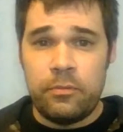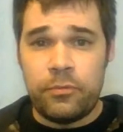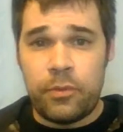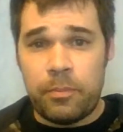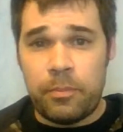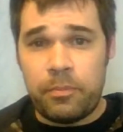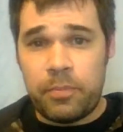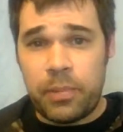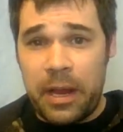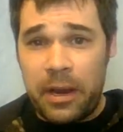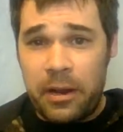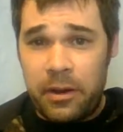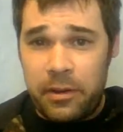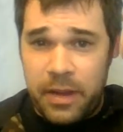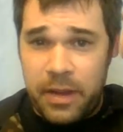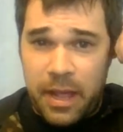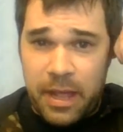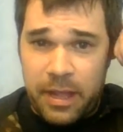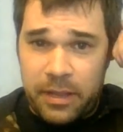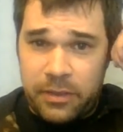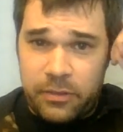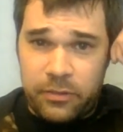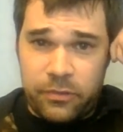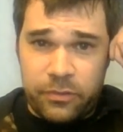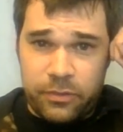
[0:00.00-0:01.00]
For player
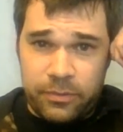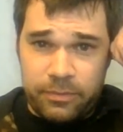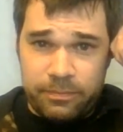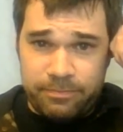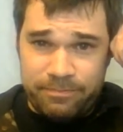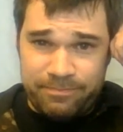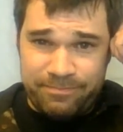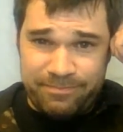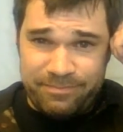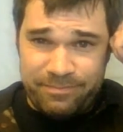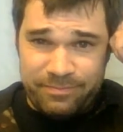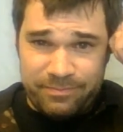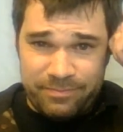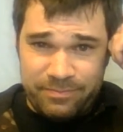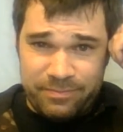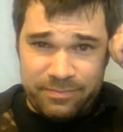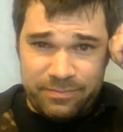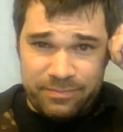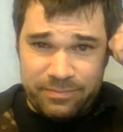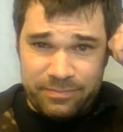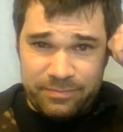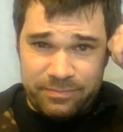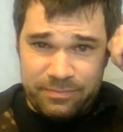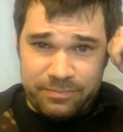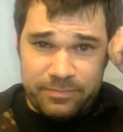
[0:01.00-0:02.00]
decks,
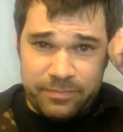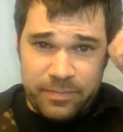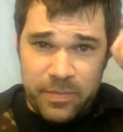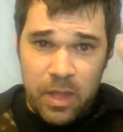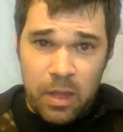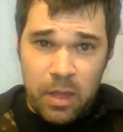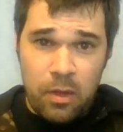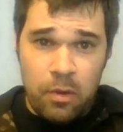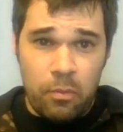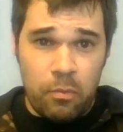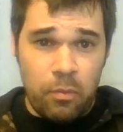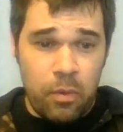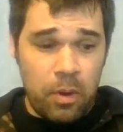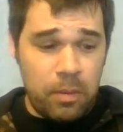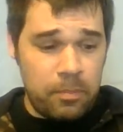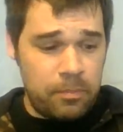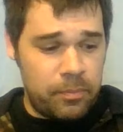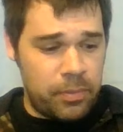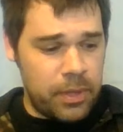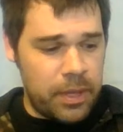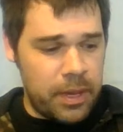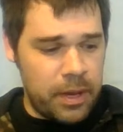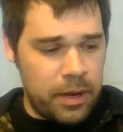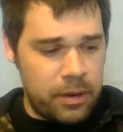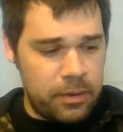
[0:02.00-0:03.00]
one
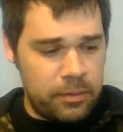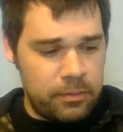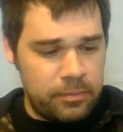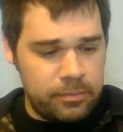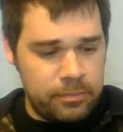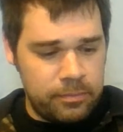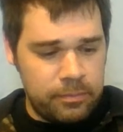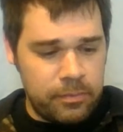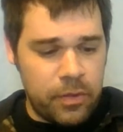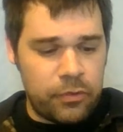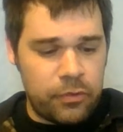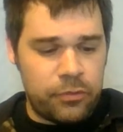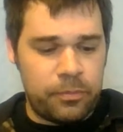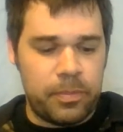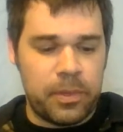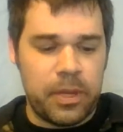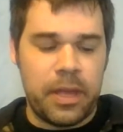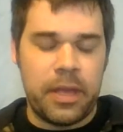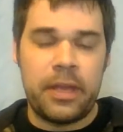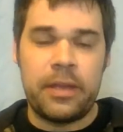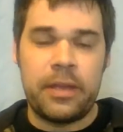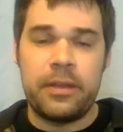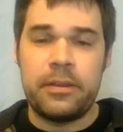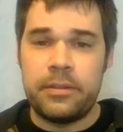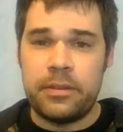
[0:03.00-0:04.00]
player must
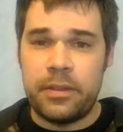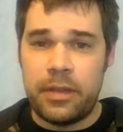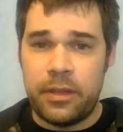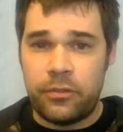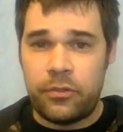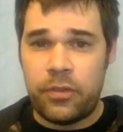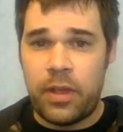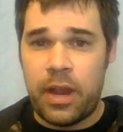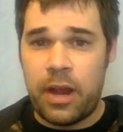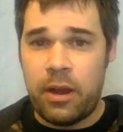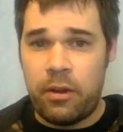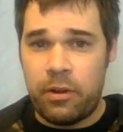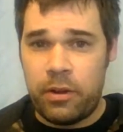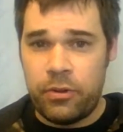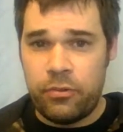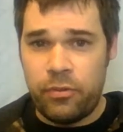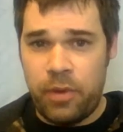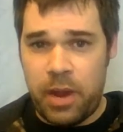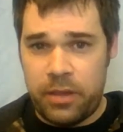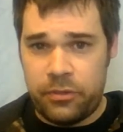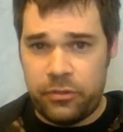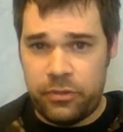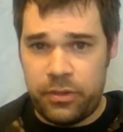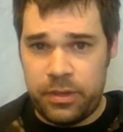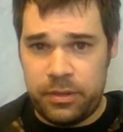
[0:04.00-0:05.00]
play as Harry
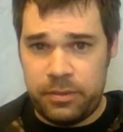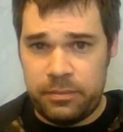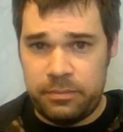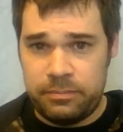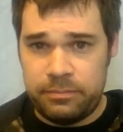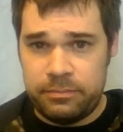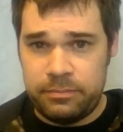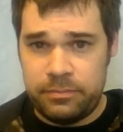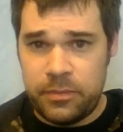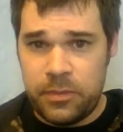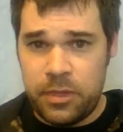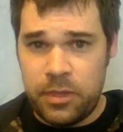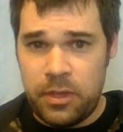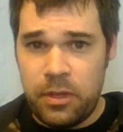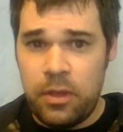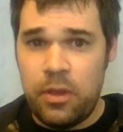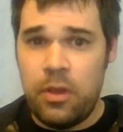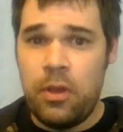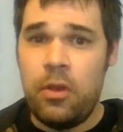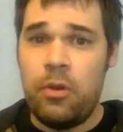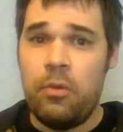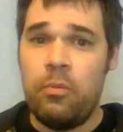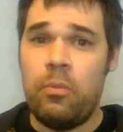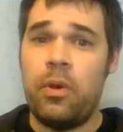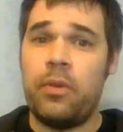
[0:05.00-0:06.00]
Dresden,
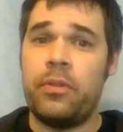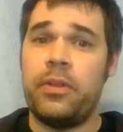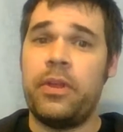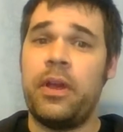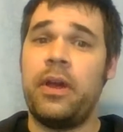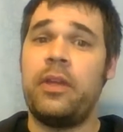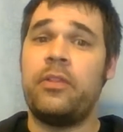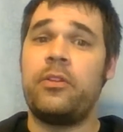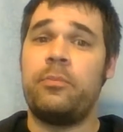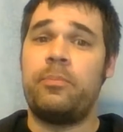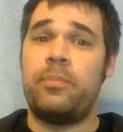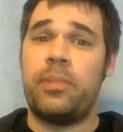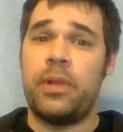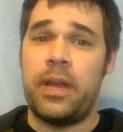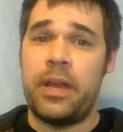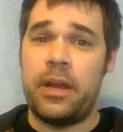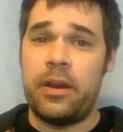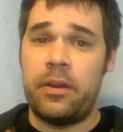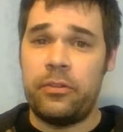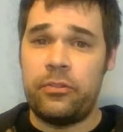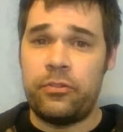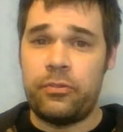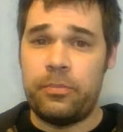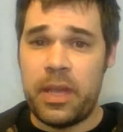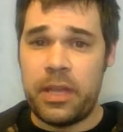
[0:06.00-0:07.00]
while the other
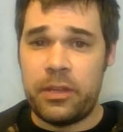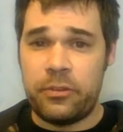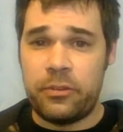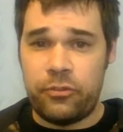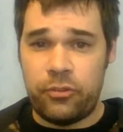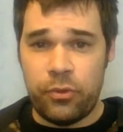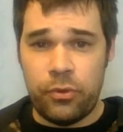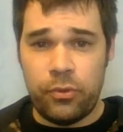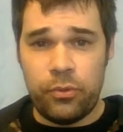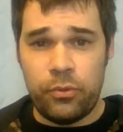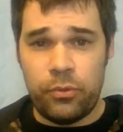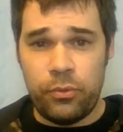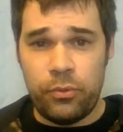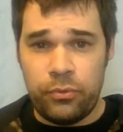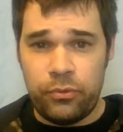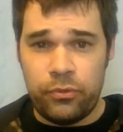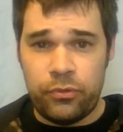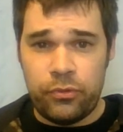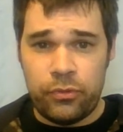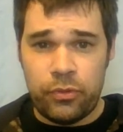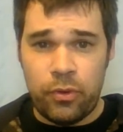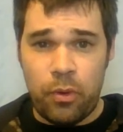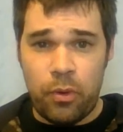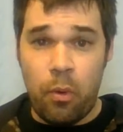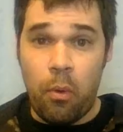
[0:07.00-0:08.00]
players may
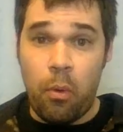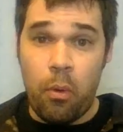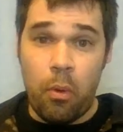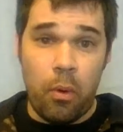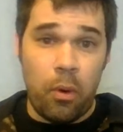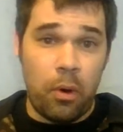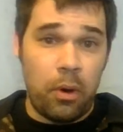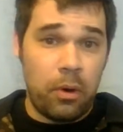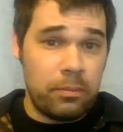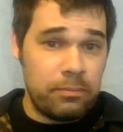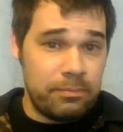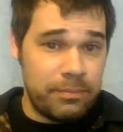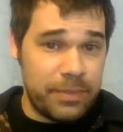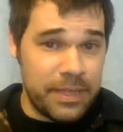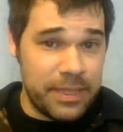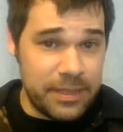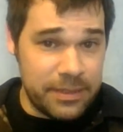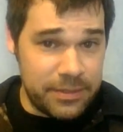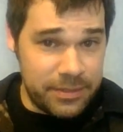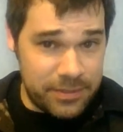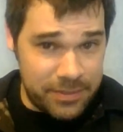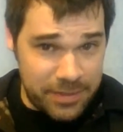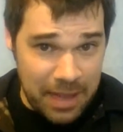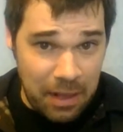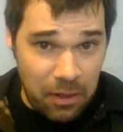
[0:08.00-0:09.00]
choose or
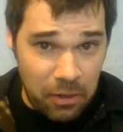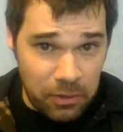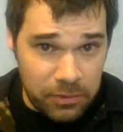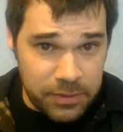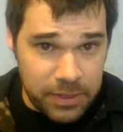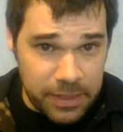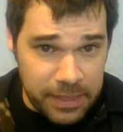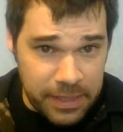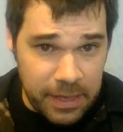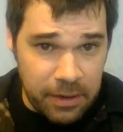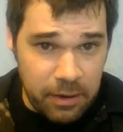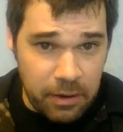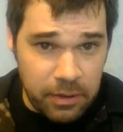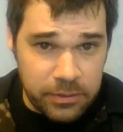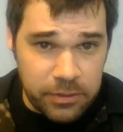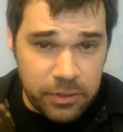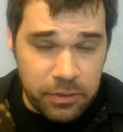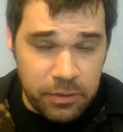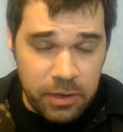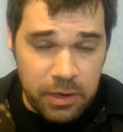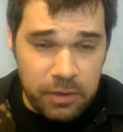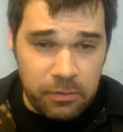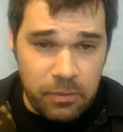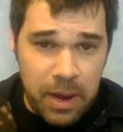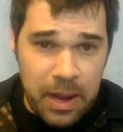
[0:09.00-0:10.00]
be dealt a
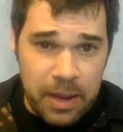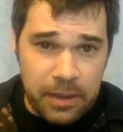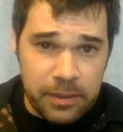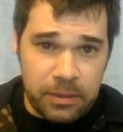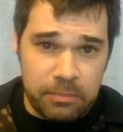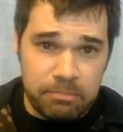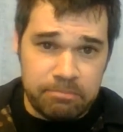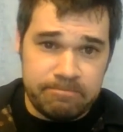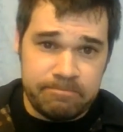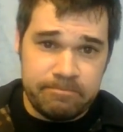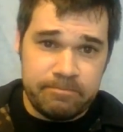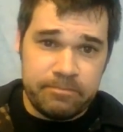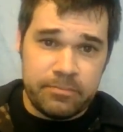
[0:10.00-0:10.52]
character at random.